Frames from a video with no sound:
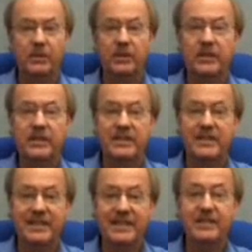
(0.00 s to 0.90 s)

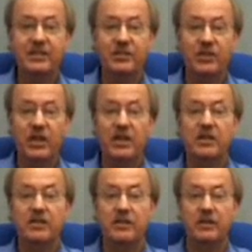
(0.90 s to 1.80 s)
communities need to
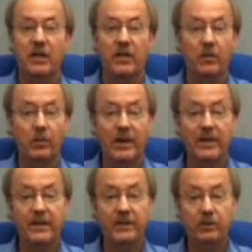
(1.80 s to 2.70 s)
change the
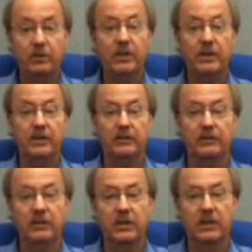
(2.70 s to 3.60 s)
way they're doing
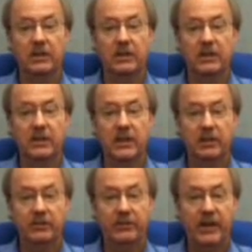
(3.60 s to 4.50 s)
things.
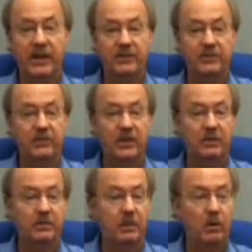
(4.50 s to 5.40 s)
ICRISAT has
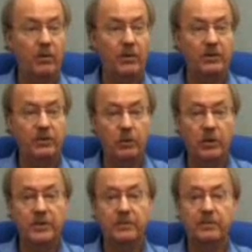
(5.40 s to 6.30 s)
developed both
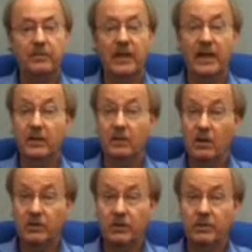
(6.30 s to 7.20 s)
short and
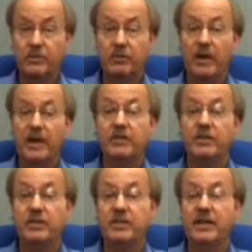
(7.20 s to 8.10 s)
long-term
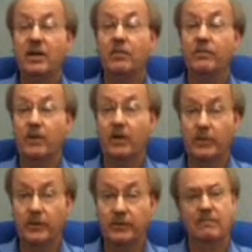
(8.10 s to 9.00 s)
strategies to help
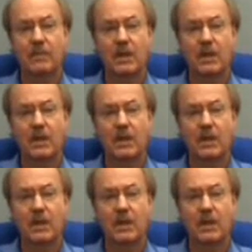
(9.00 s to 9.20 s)
farmers.